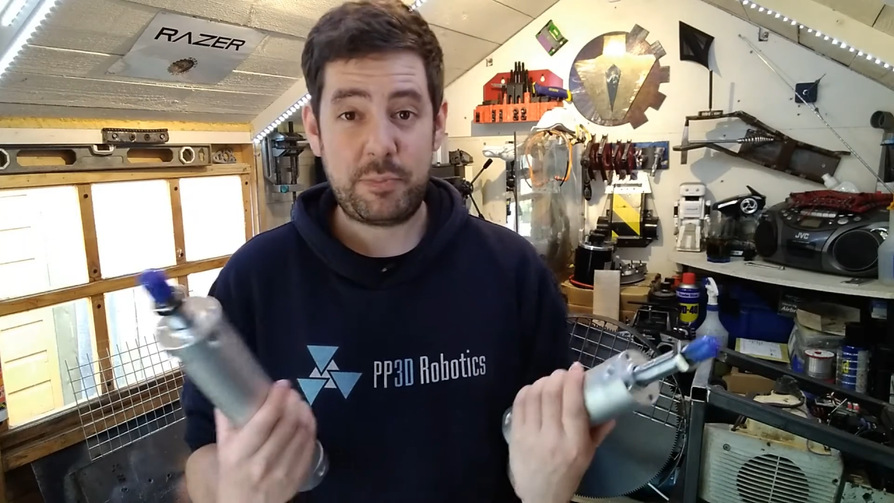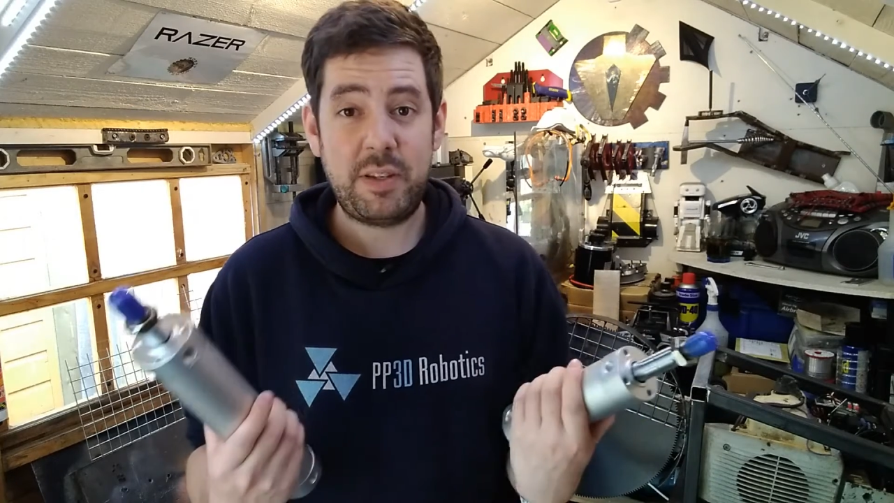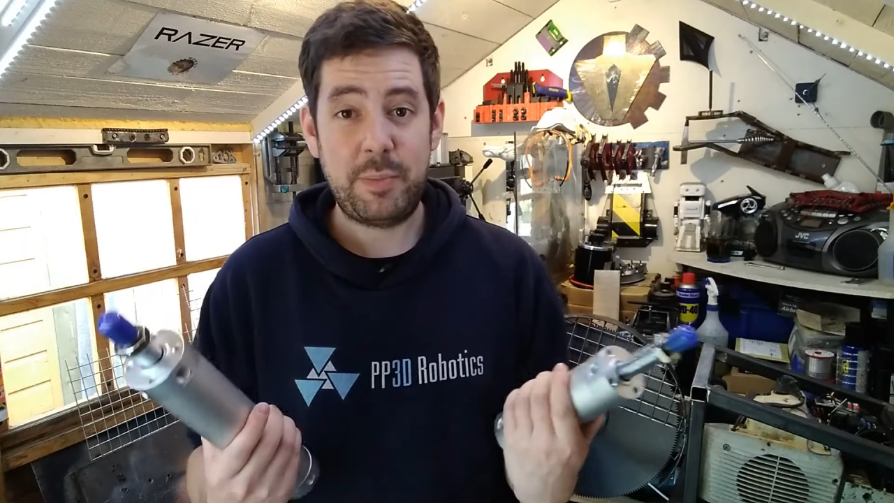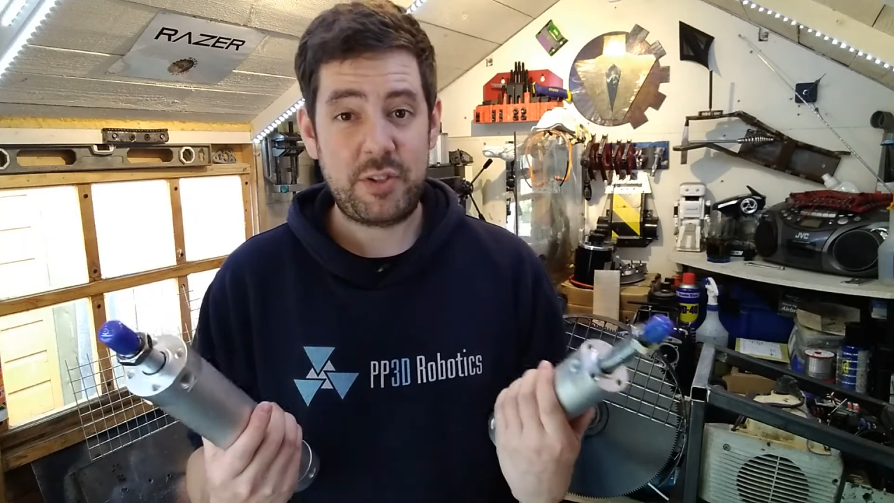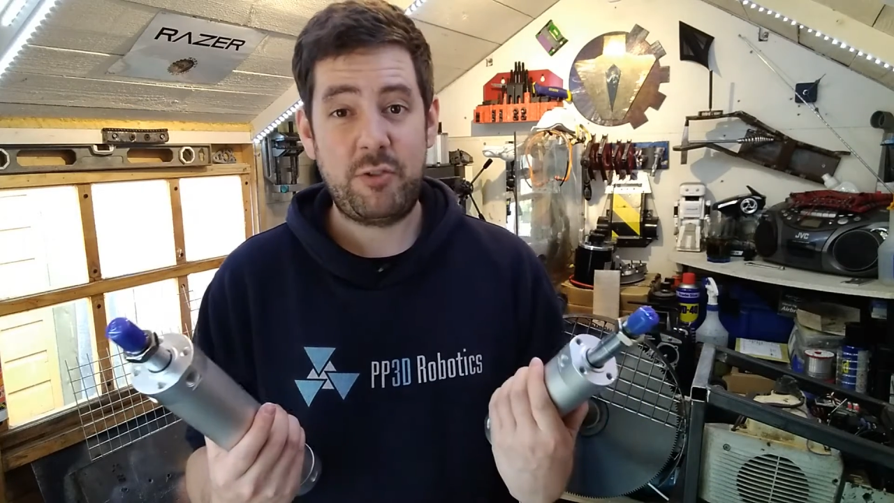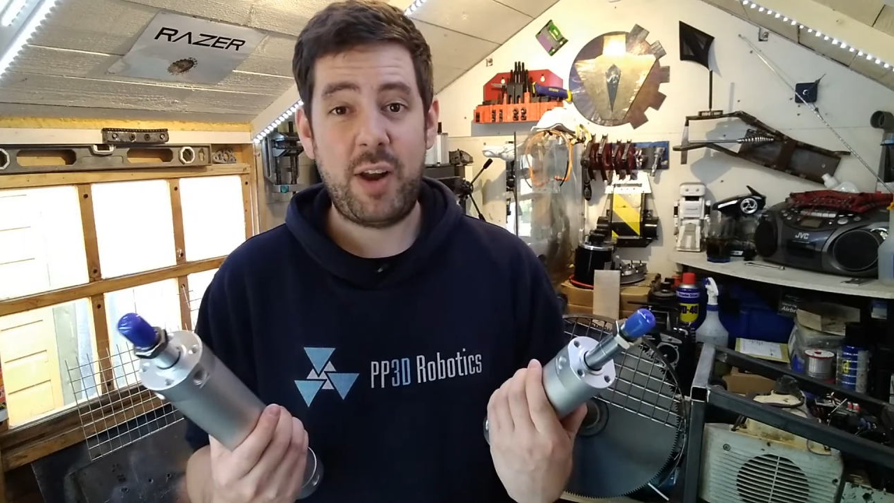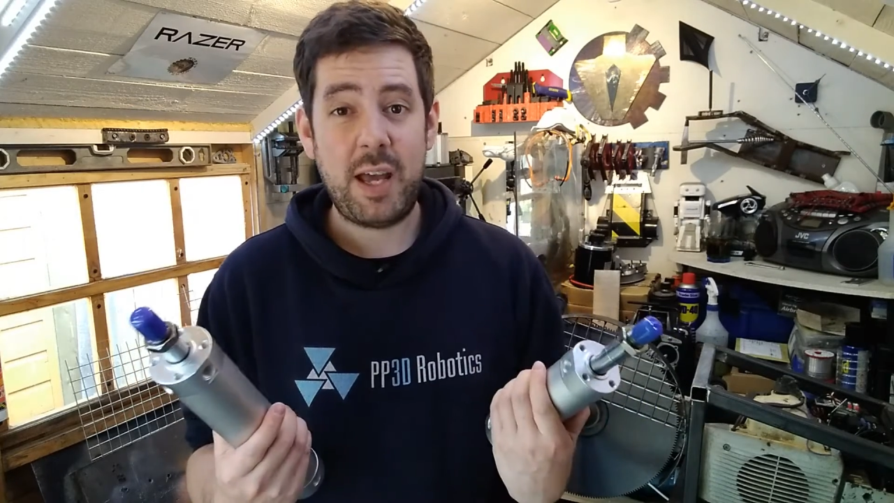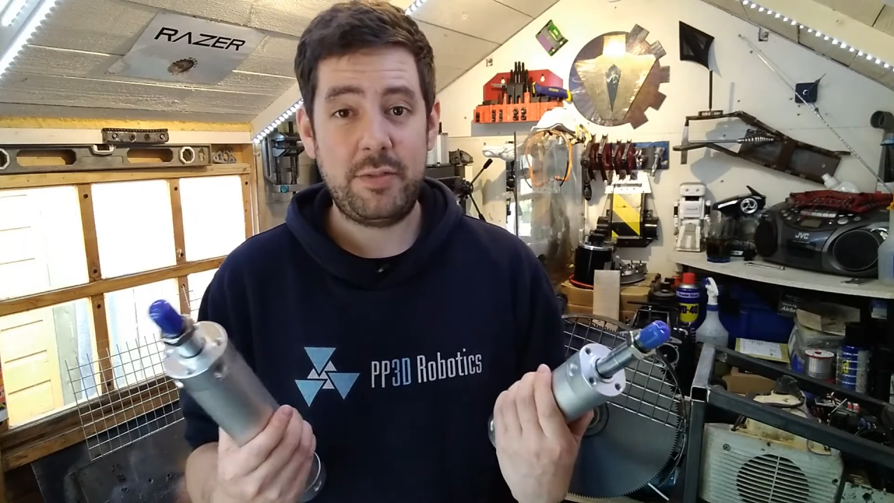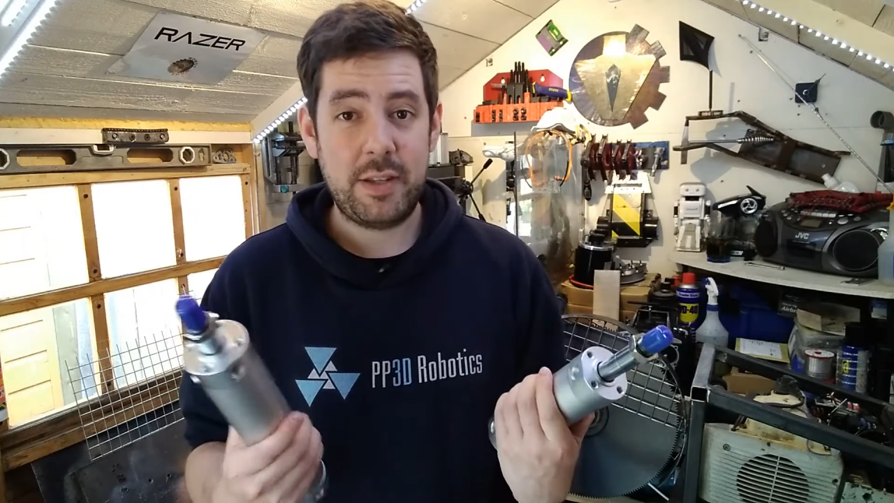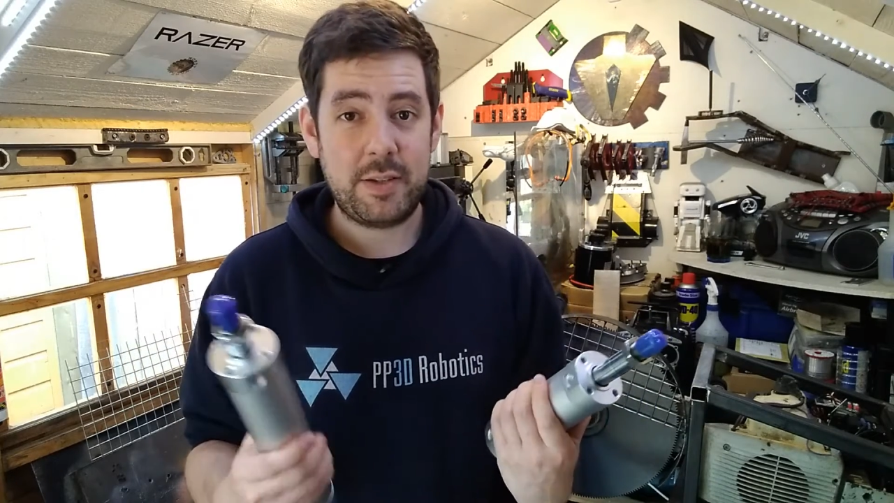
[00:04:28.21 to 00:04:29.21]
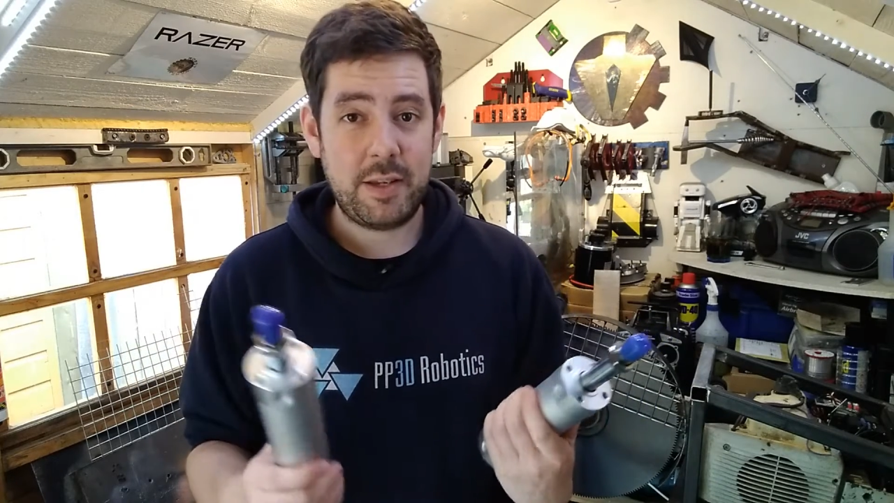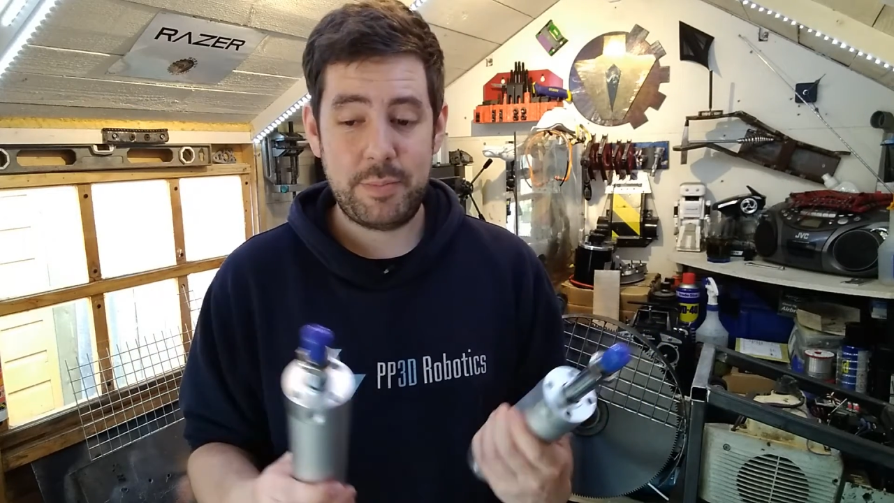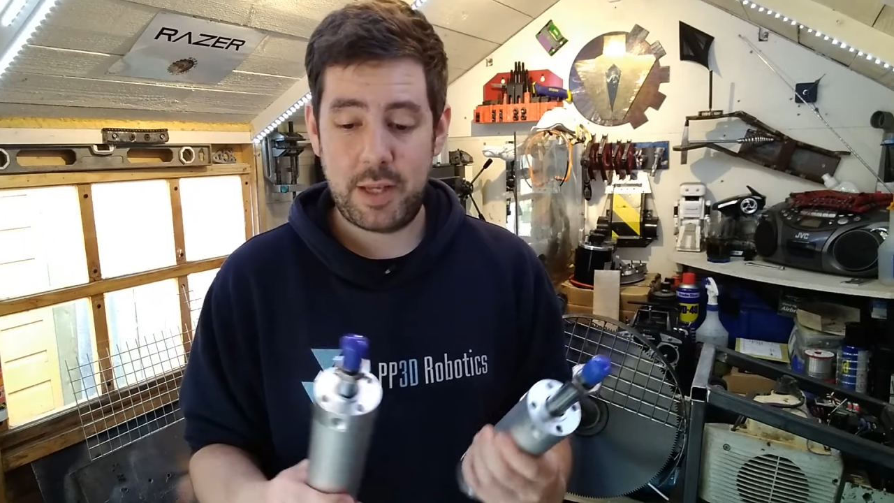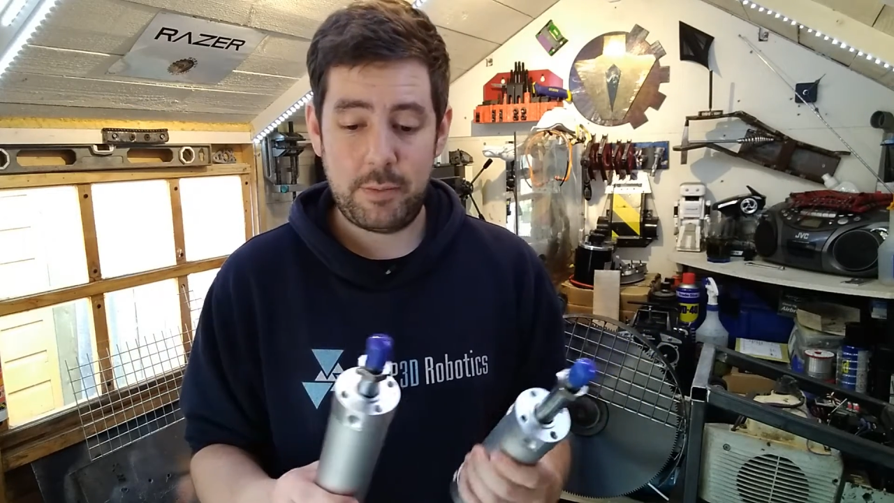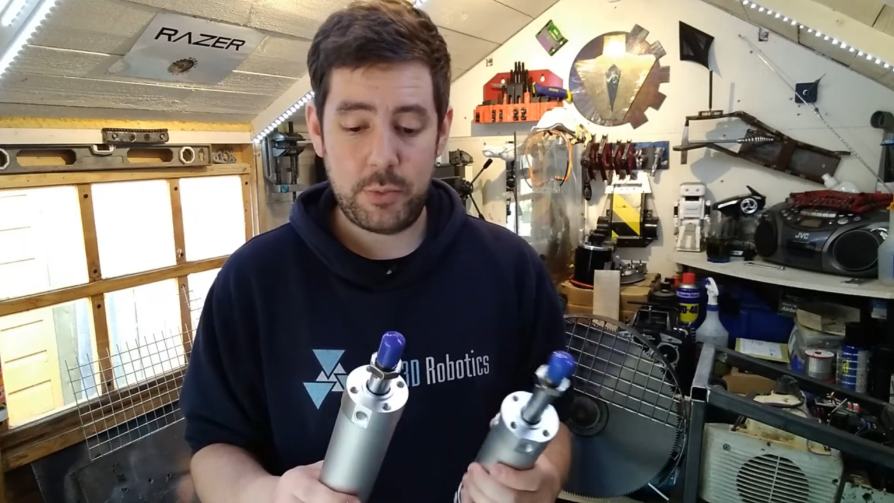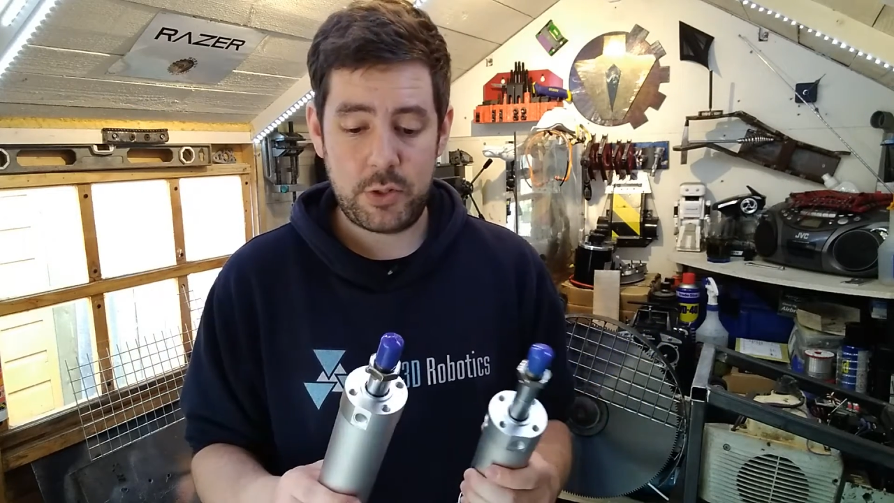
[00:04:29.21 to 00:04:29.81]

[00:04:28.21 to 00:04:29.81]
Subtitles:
pretty much arrived at the same time,